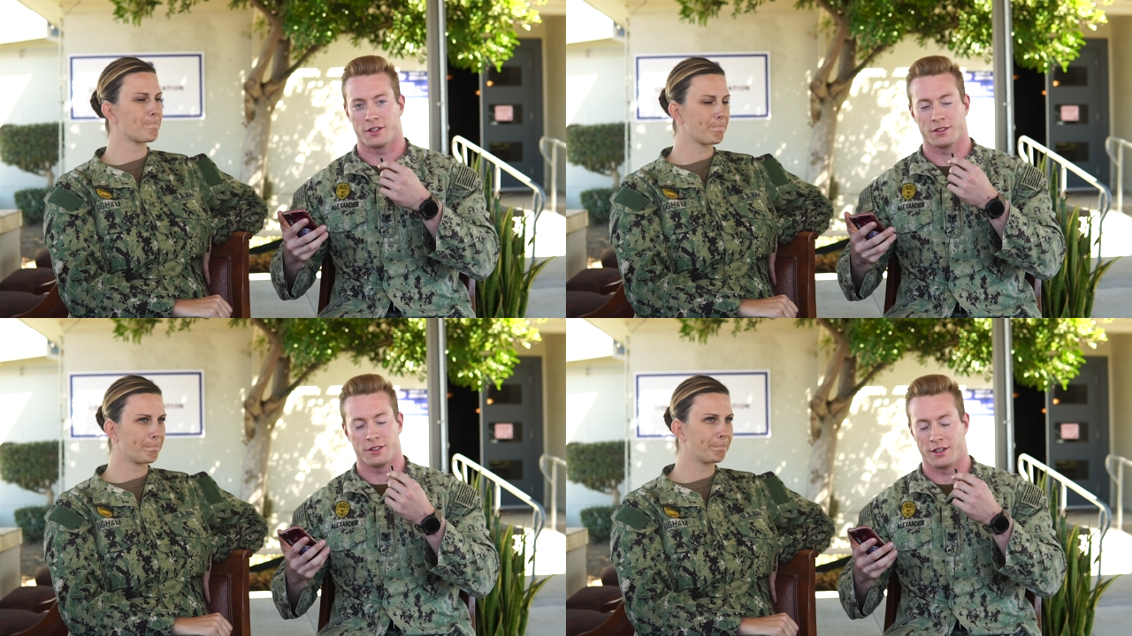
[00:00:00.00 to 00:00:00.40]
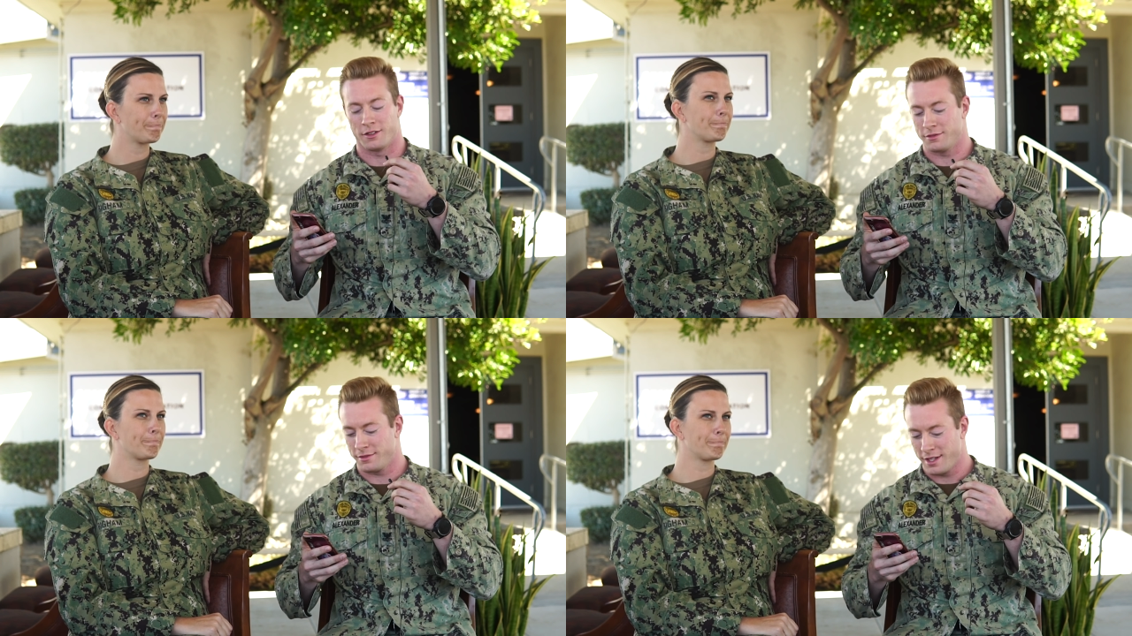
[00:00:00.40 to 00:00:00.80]
Speaker 1: Mm-hmm. You
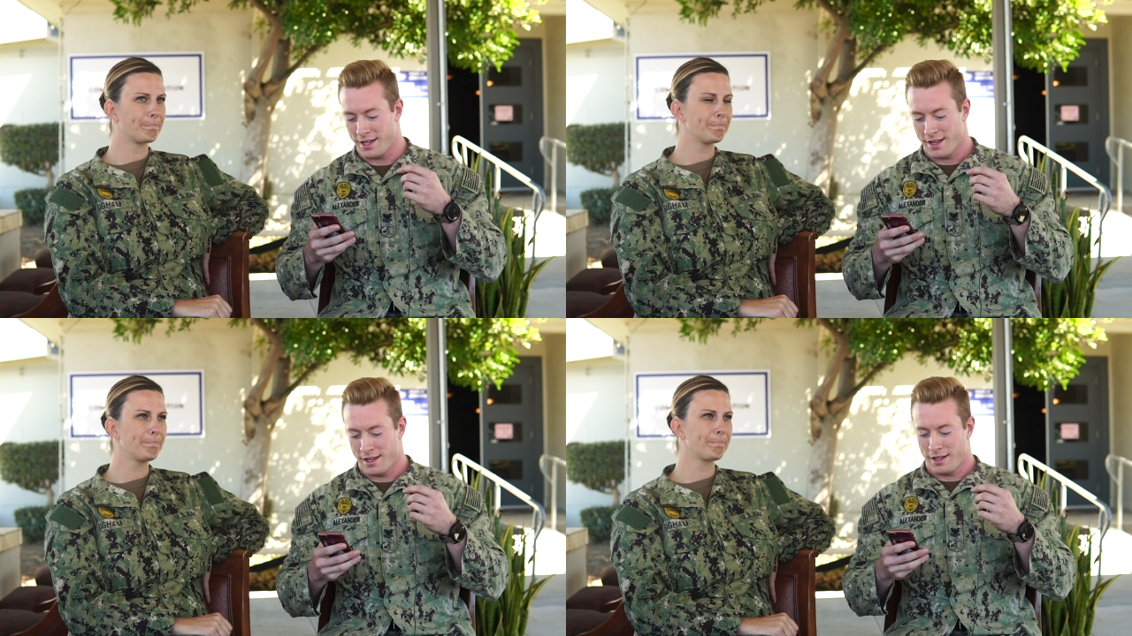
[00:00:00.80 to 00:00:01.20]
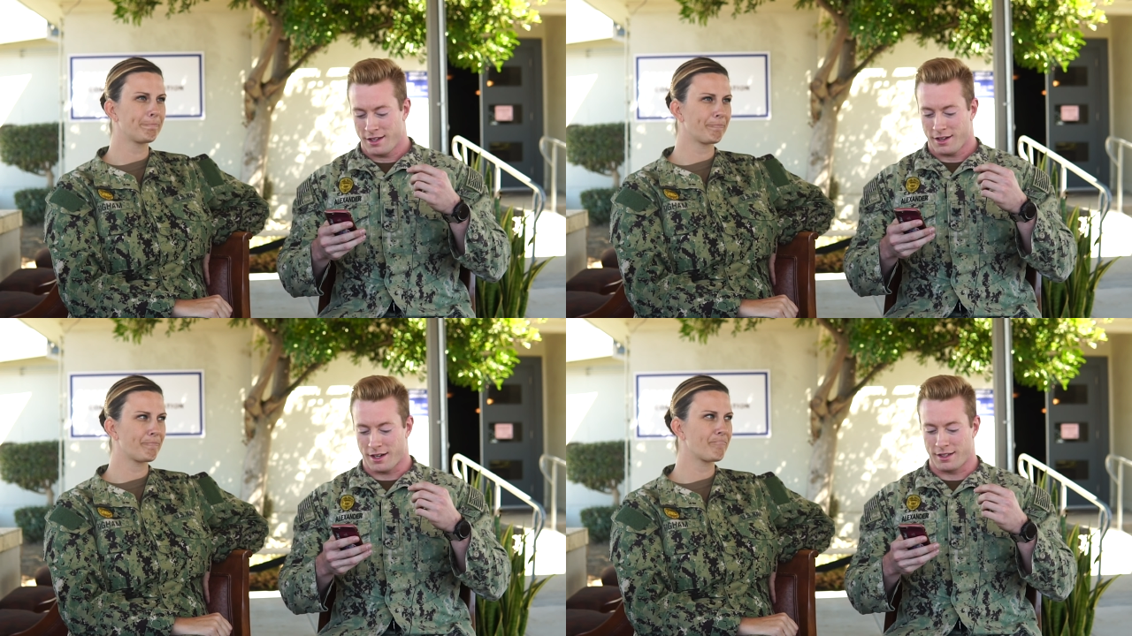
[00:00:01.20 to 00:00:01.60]
know.
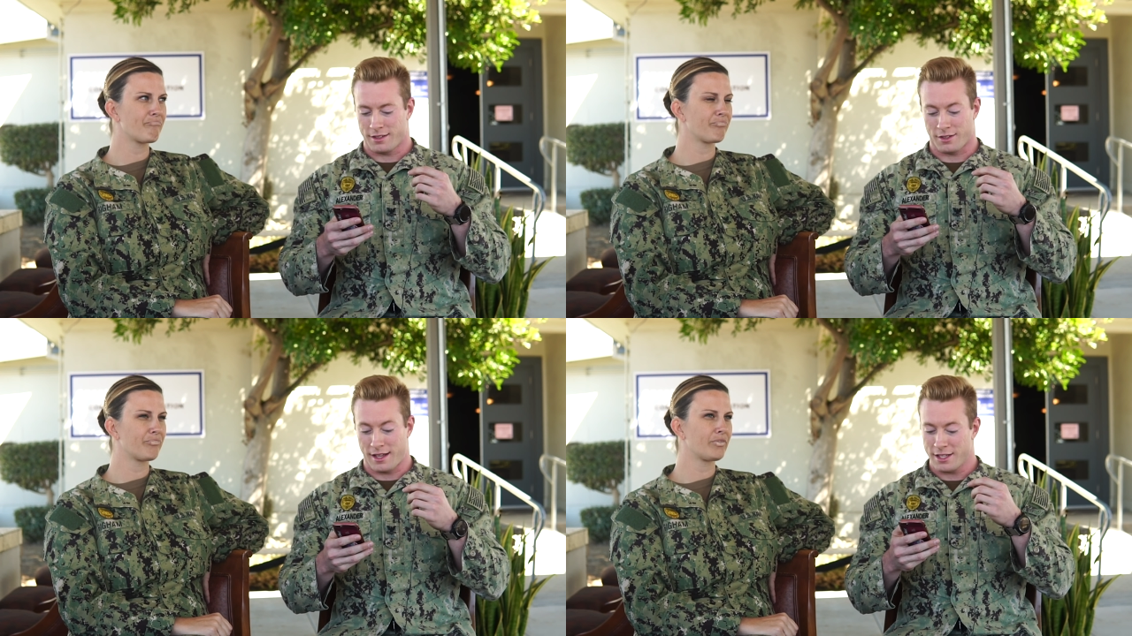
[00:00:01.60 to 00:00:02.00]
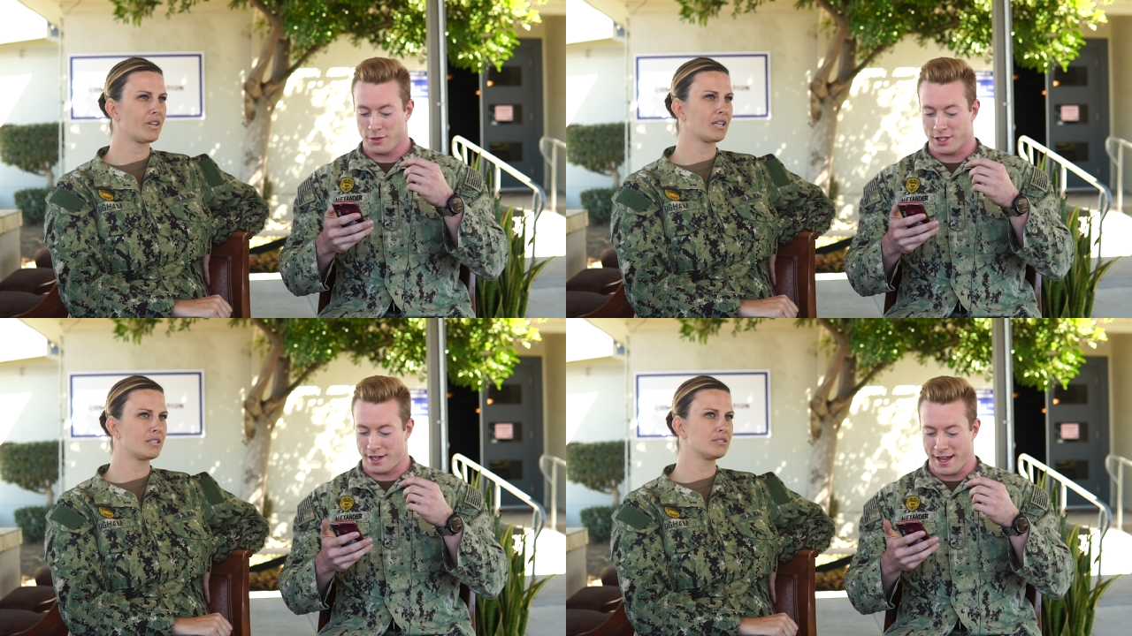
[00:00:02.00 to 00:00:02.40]
Mm-hmm. All right. So last
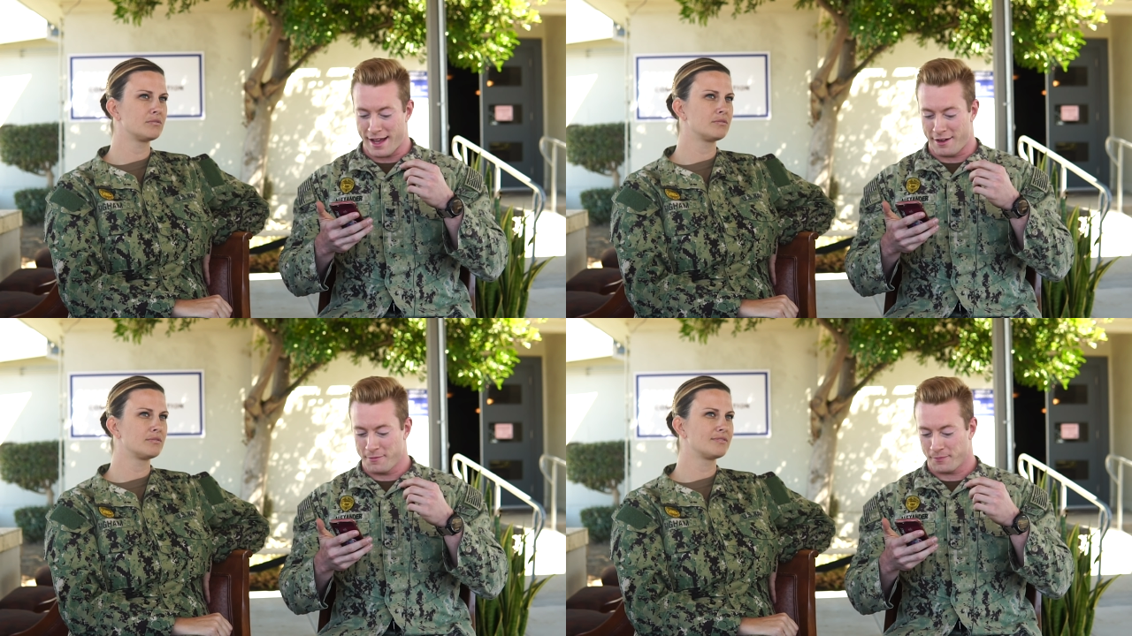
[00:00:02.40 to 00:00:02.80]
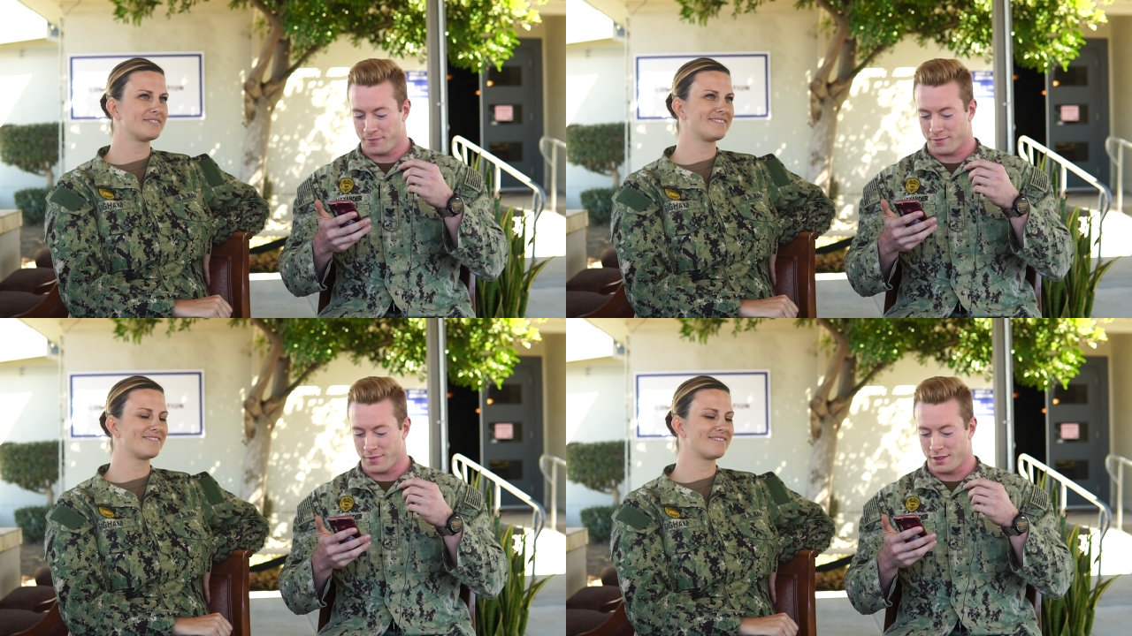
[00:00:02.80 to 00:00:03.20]
question I have: Do
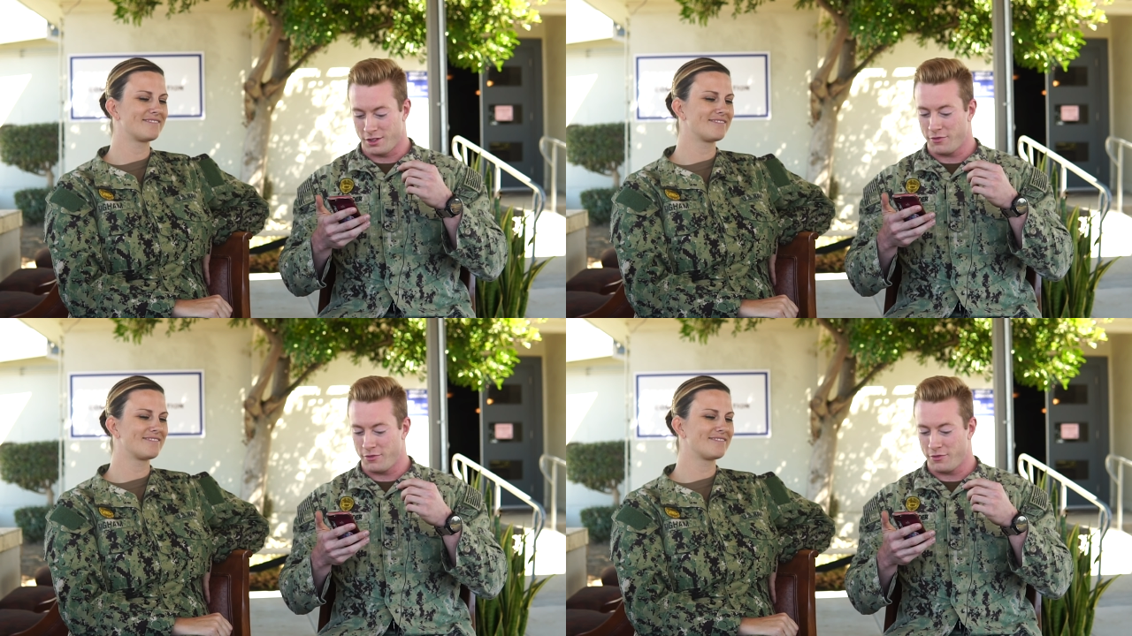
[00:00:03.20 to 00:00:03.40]
mm-hmm.